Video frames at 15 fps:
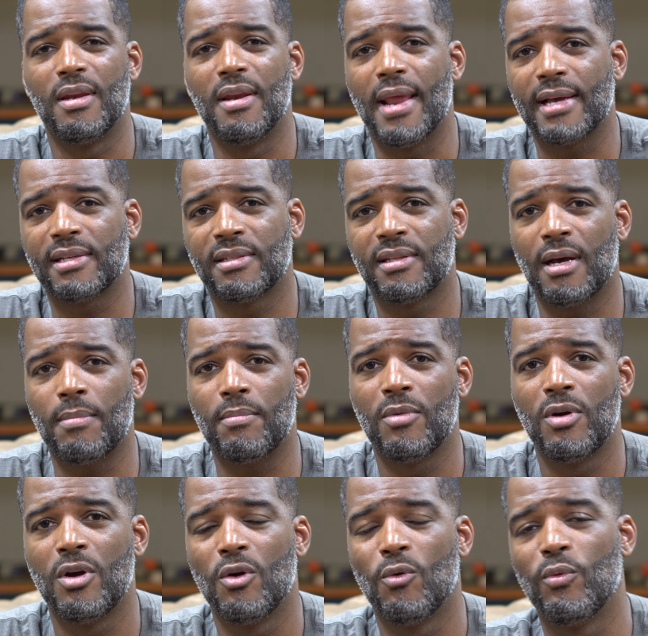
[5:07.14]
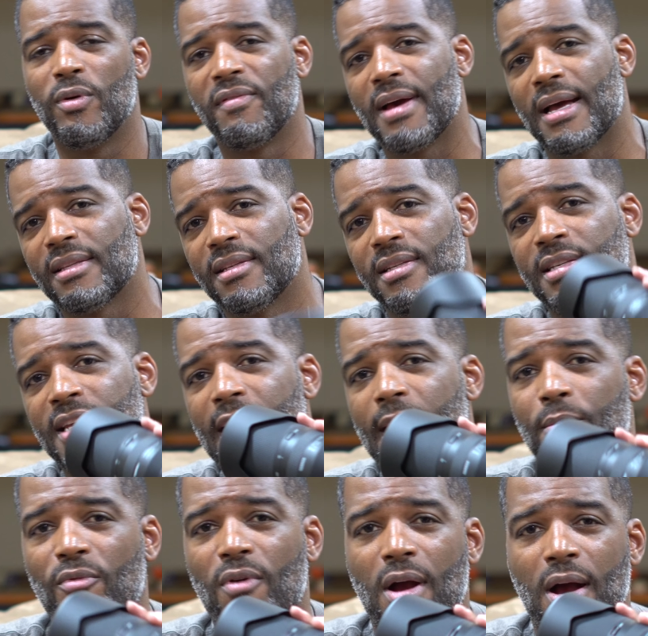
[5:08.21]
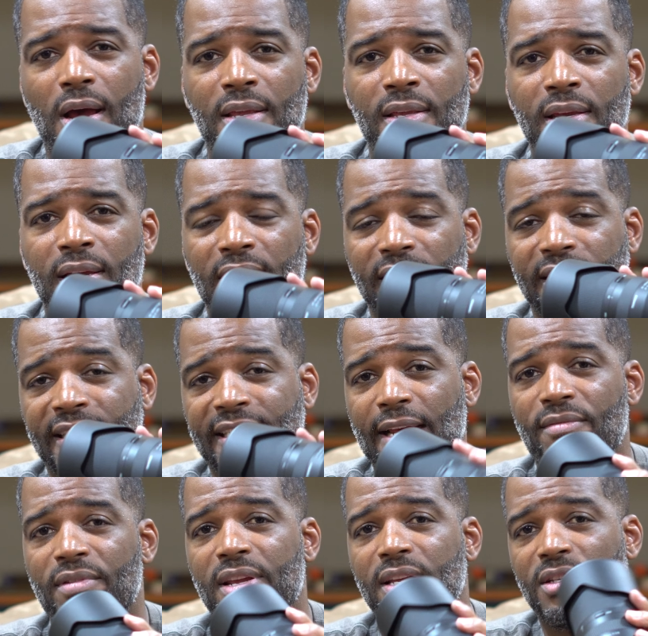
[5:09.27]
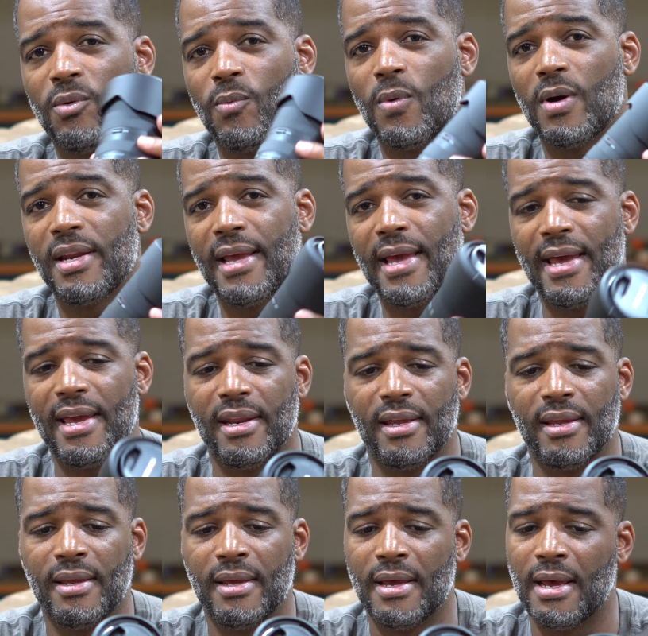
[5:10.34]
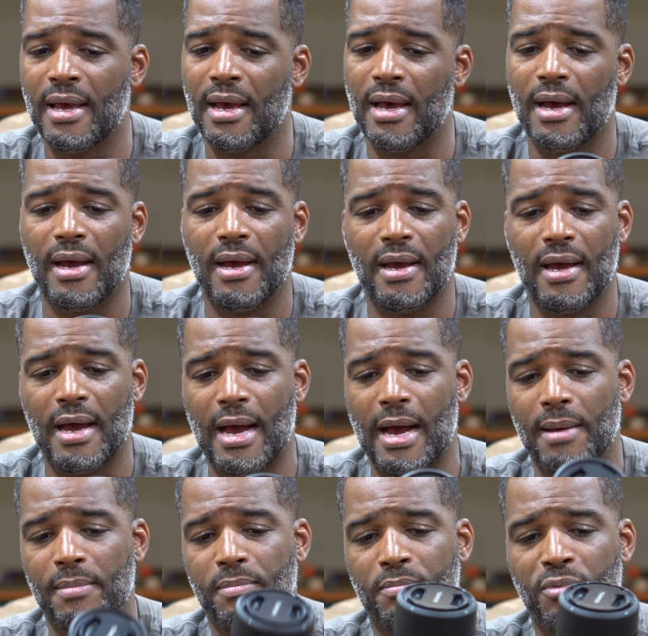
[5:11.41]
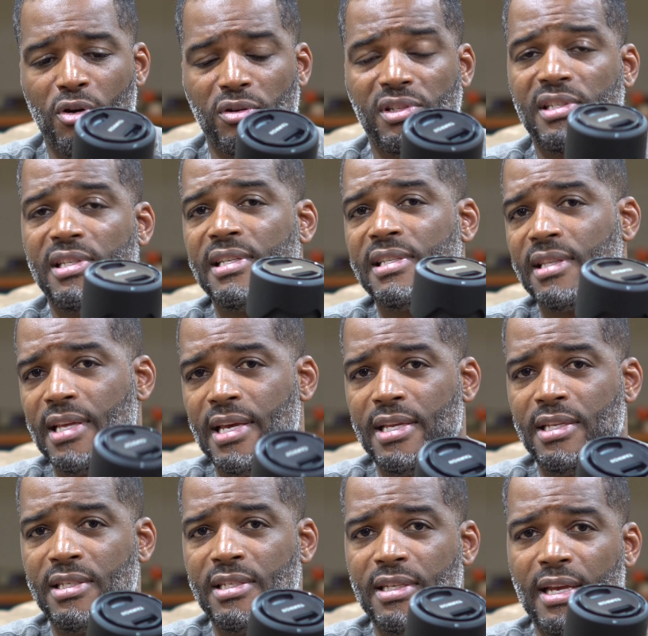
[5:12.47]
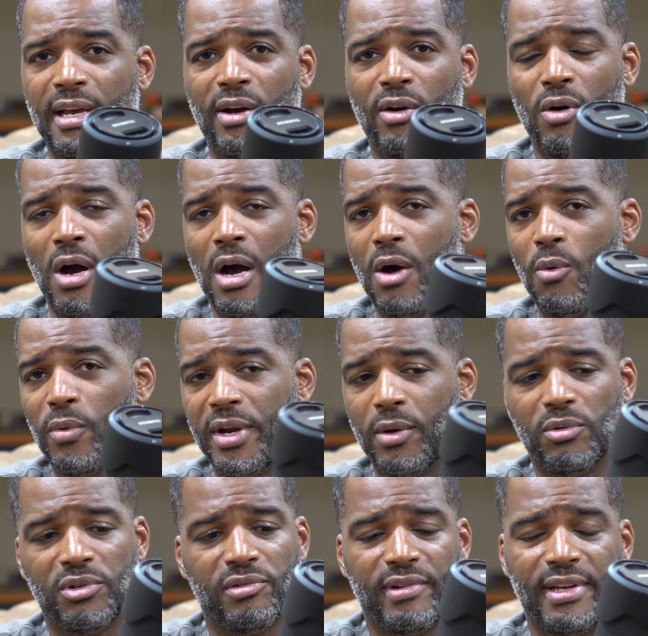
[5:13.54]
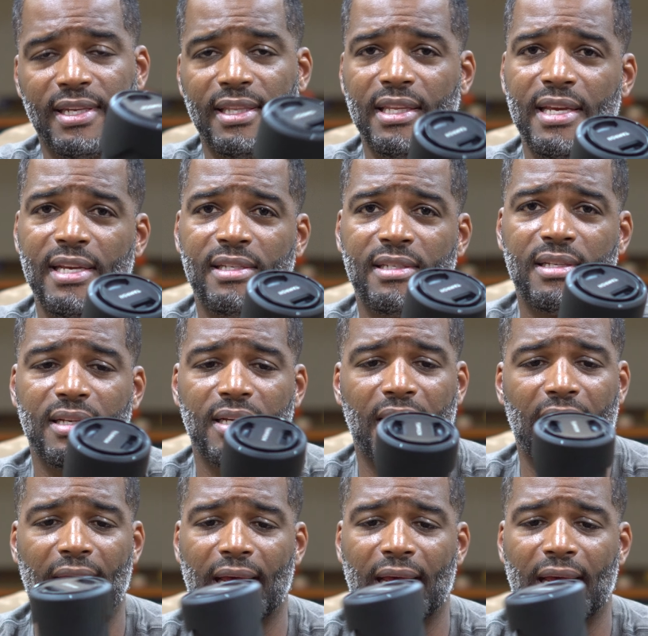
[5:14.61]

Next up, we've got the Tamron 70 to 180. I purchased this lens when it was released.